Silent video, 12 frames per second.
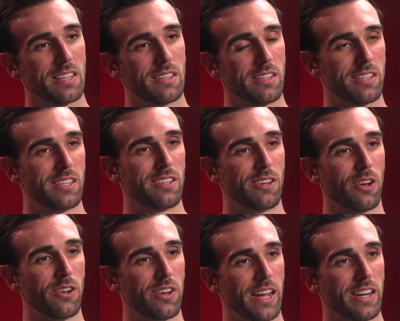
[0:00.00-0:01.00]
you didn't know
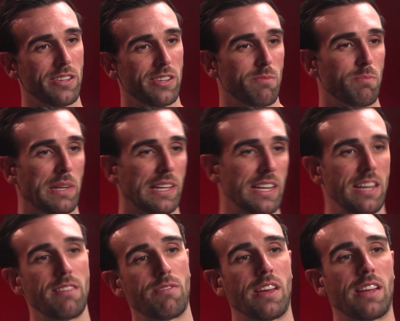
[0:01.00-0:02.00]
and you didn't
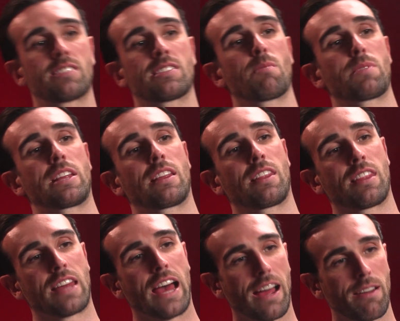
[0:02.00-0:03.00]
believe that something
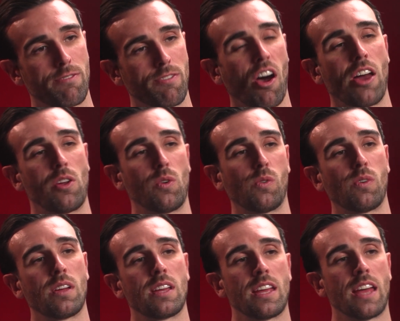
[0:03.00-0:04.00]
that final
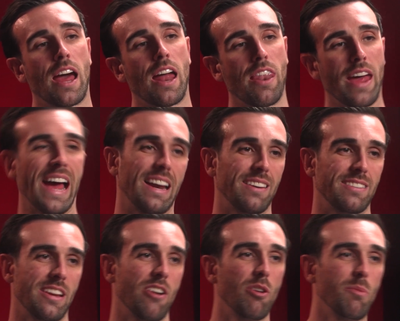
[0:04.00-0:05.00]
and that
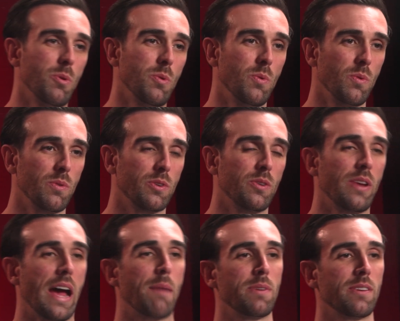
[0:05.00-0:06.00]
terrible could
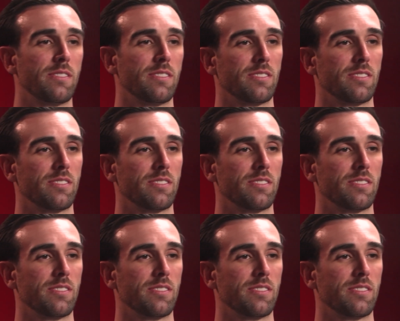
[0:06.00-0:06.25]
happen to